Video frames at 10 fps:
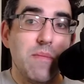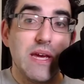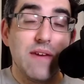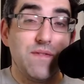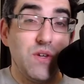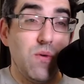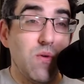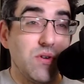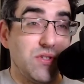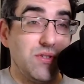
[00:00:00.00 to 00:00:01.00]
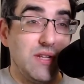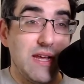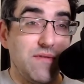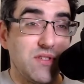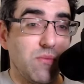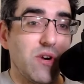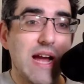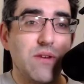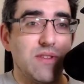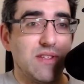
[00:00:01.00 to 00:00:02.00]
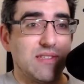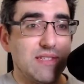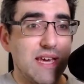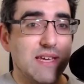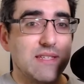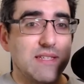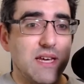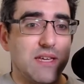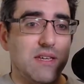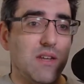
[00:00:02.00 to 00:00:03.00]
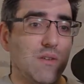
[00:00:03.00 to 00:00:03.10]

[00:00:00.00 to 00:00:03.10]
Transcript: If you live somewhere out in the sticks, like, you know,